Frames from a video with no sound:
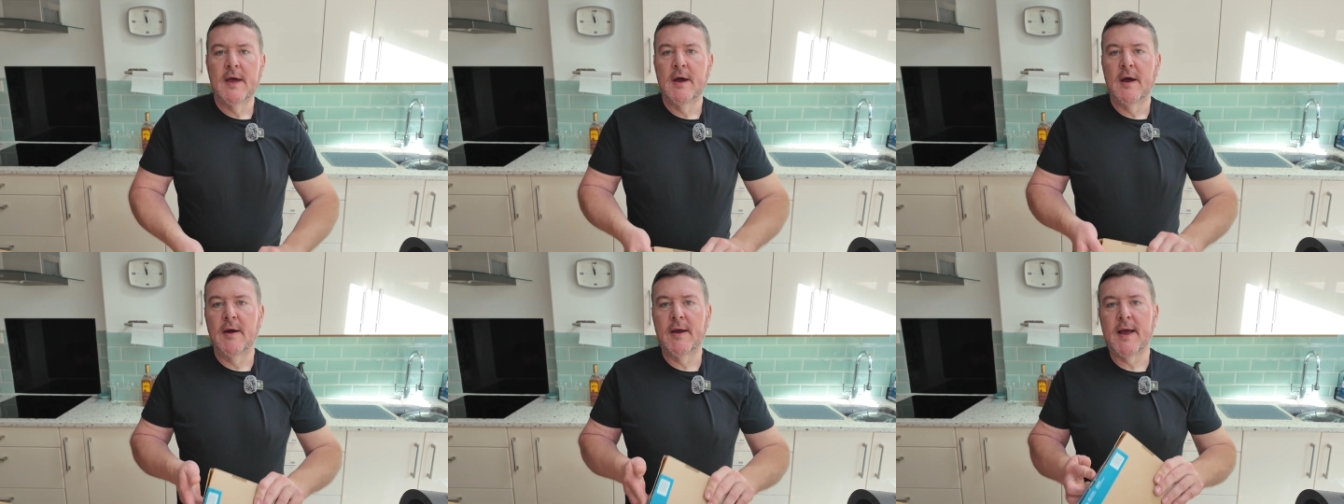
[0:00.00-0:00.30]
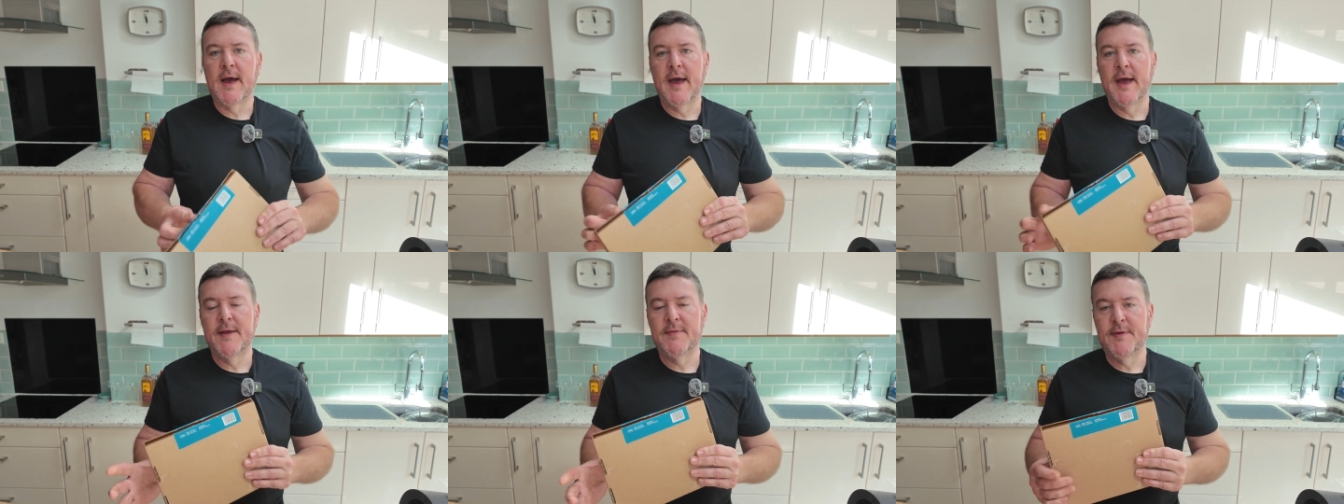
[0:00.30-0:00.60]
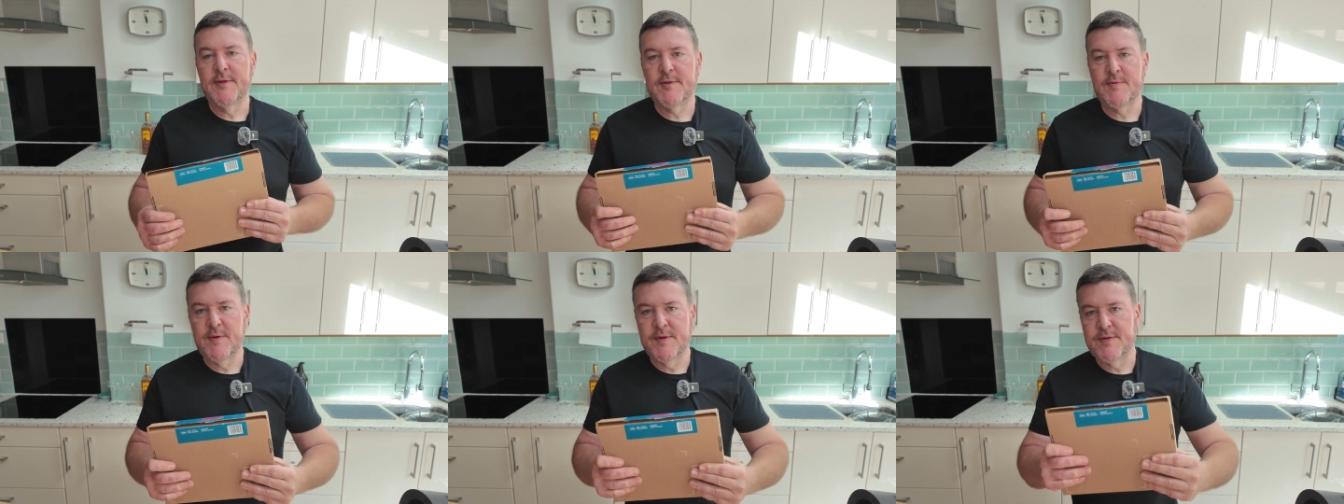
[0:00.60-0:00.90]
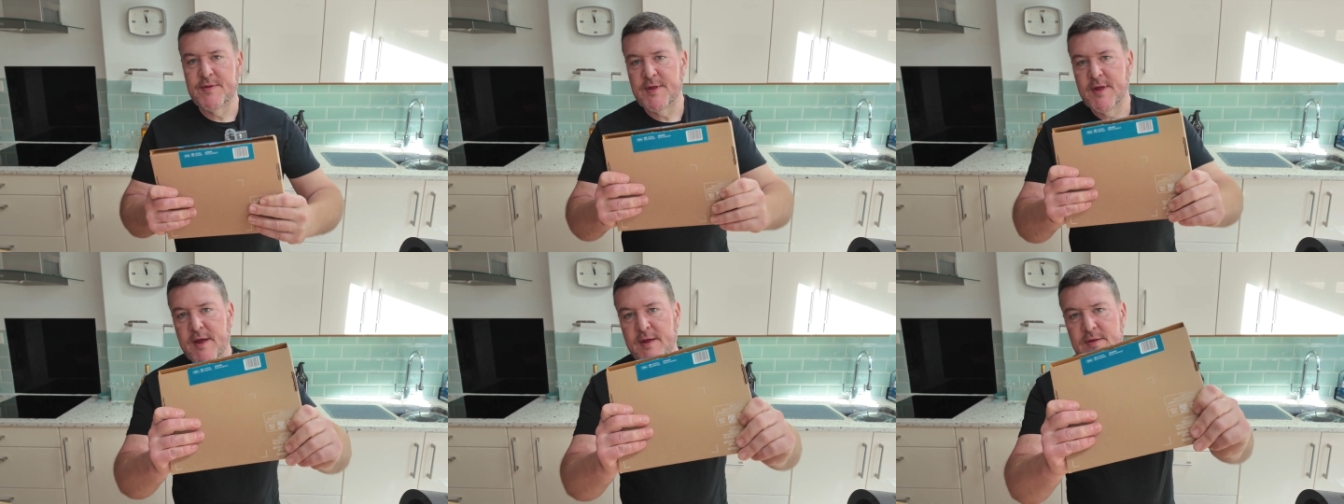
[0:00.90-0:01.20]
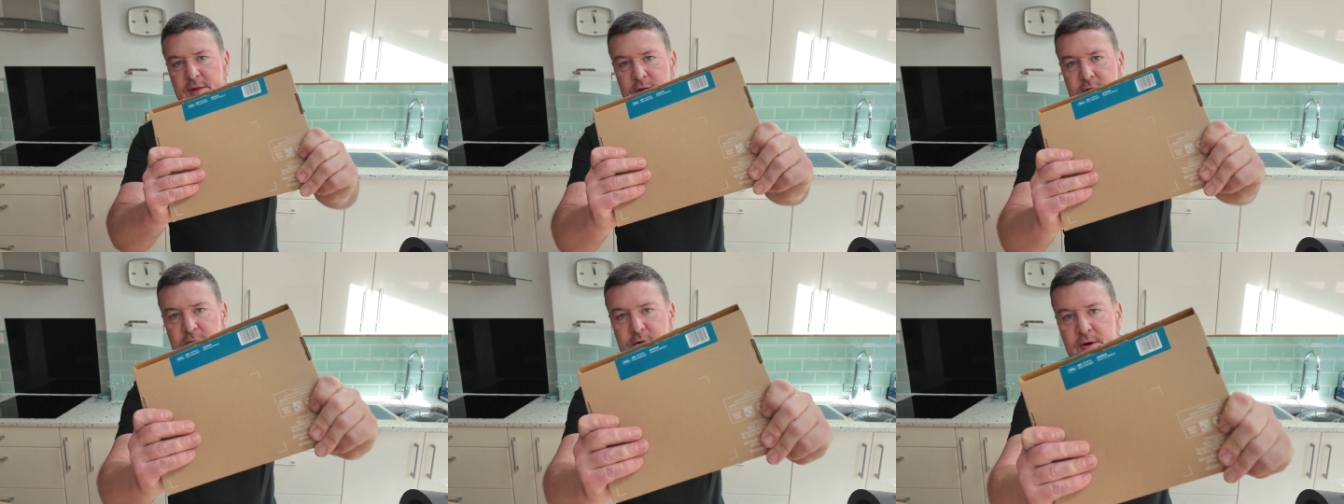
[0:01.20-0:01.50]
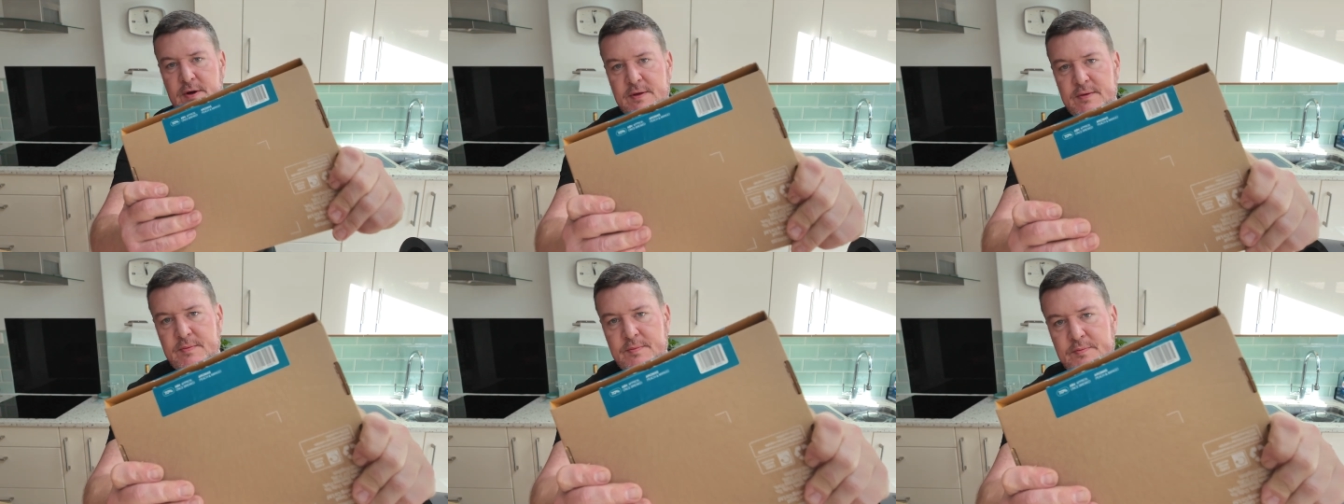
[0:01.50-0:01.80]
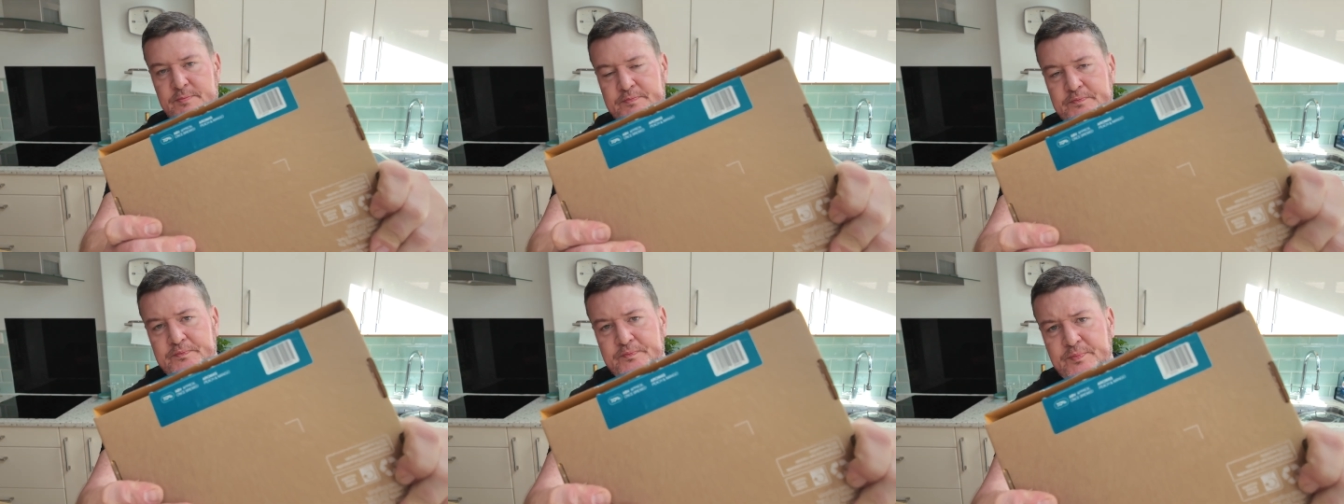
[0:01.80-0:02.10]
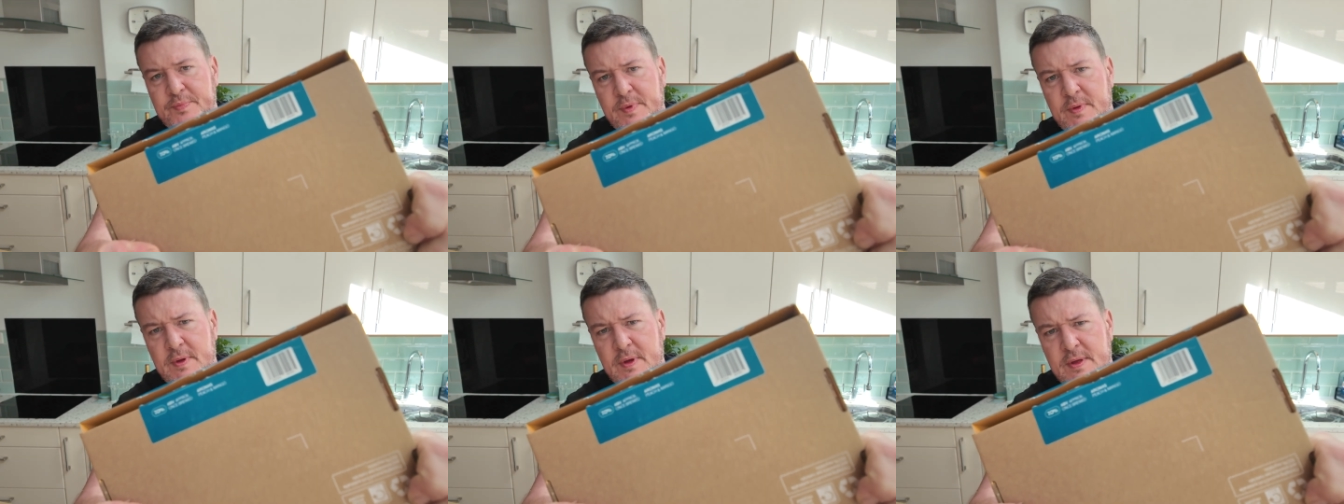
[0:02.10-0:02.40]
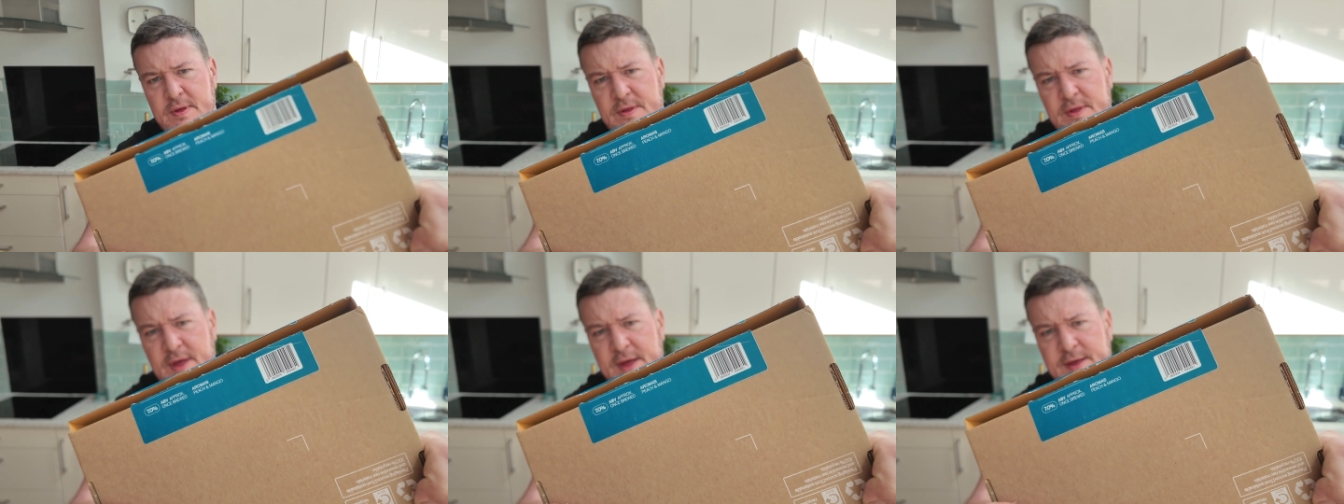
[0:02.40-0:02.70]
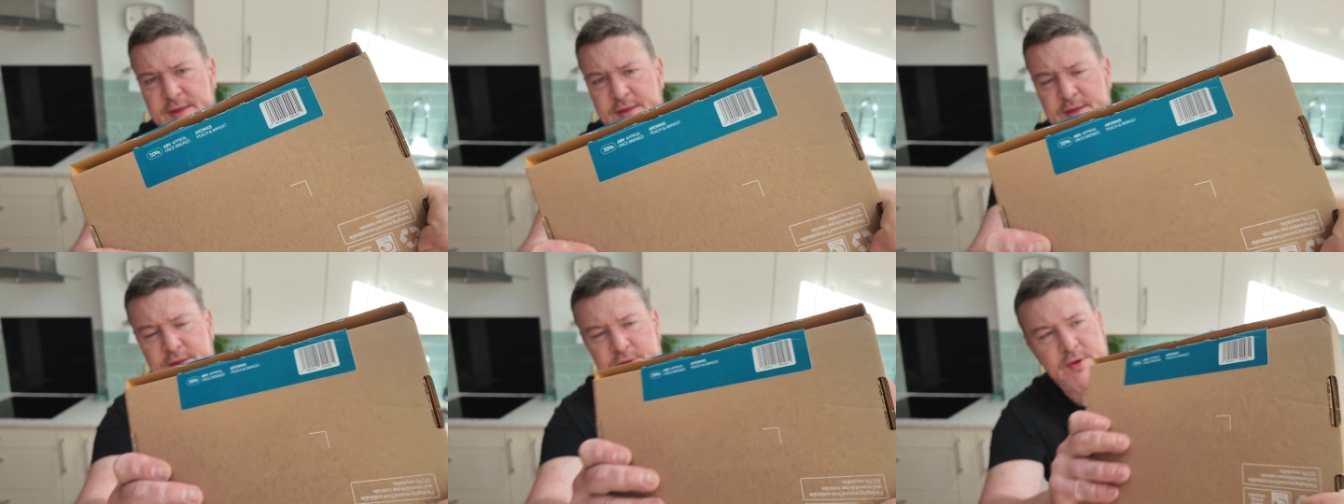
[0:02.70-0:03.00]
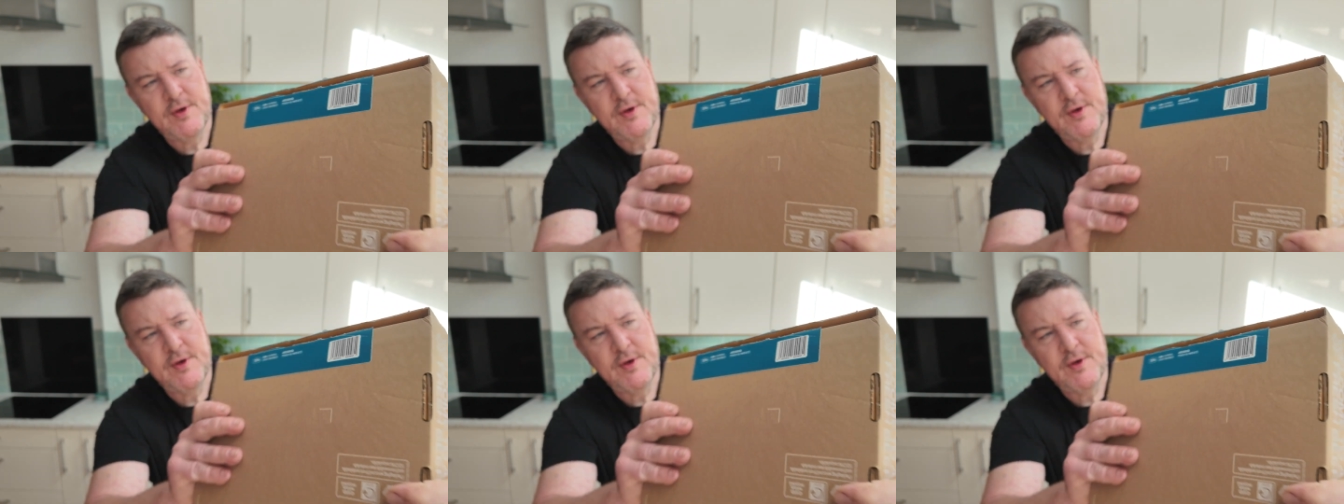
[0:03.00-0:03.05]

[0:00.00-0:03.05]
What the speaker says: Okay, and this one says it's got tastes